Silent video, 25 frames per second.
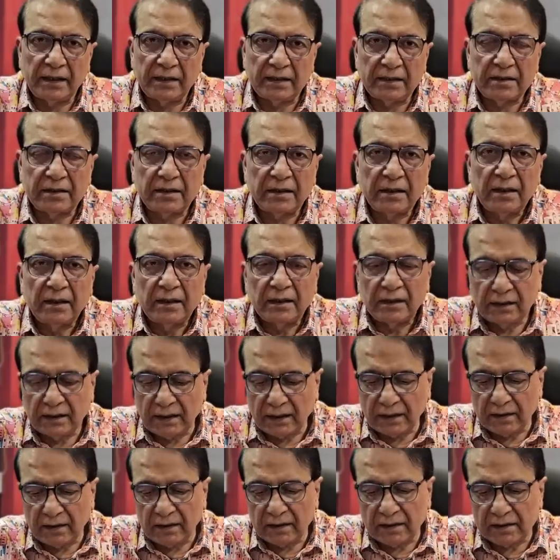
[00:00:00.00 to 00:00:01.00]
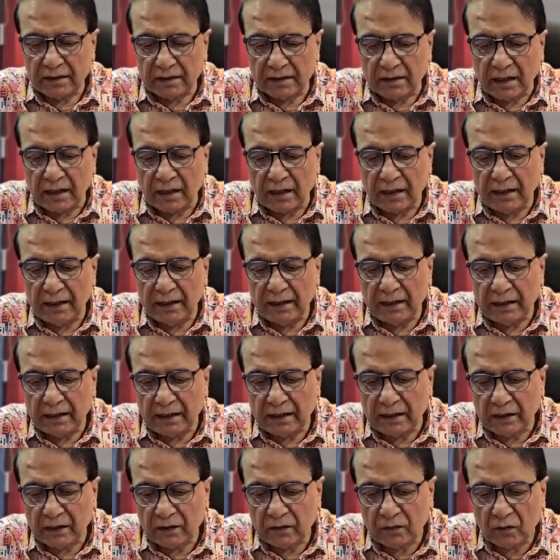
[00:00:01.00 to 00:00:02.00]
is that the Starlink
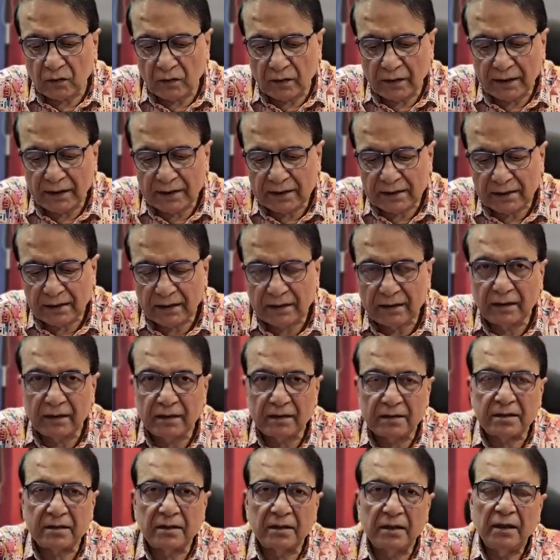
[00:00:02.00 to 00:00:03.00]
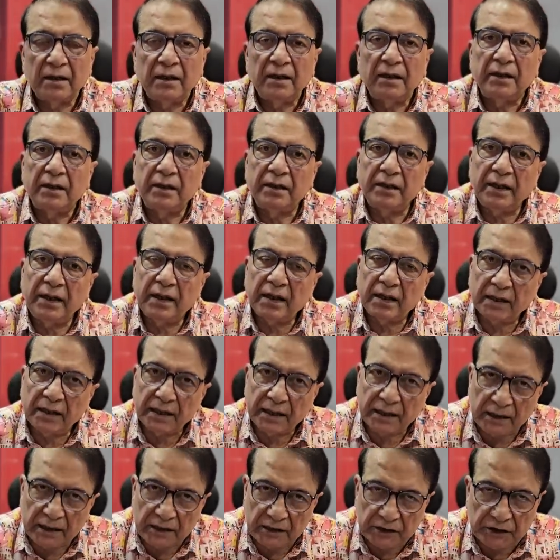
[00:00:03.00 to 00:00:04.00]
electronic signals they are
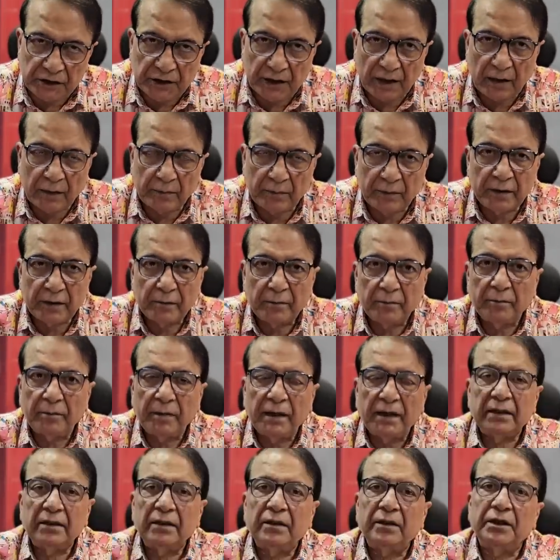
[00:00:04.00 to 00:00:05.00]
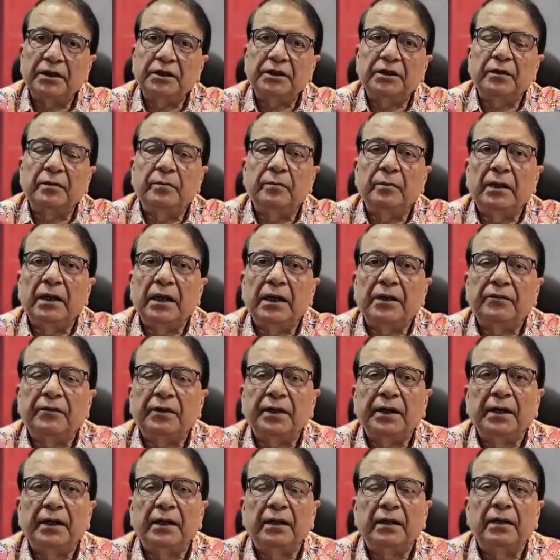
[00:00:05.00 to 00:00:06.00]
getting jammed by the Russian
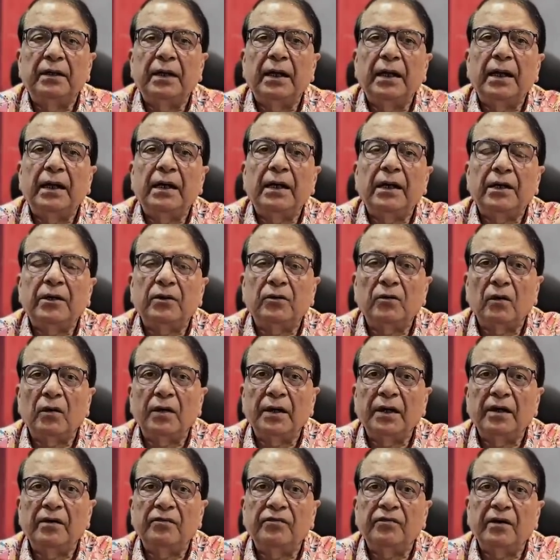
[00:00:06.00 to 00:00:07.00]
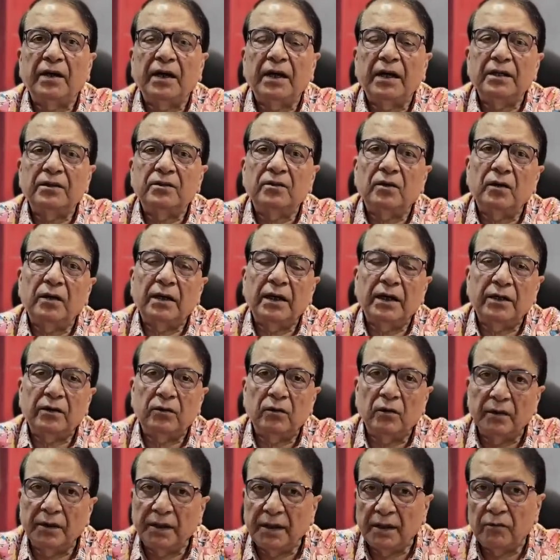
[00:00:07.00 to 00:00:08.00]
military, their electronic fires or
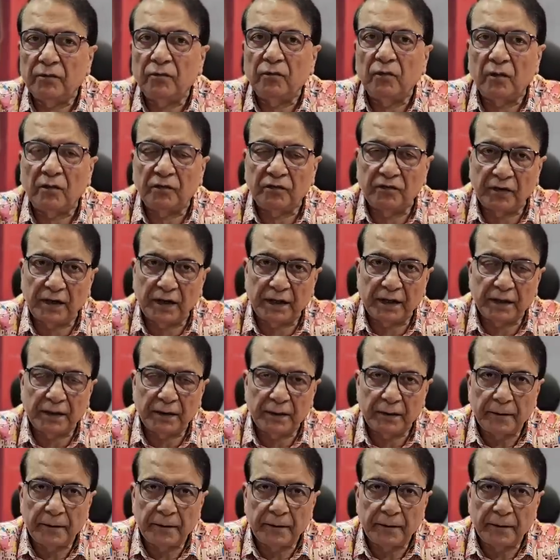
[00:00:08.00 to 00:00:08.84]
electronic warfare.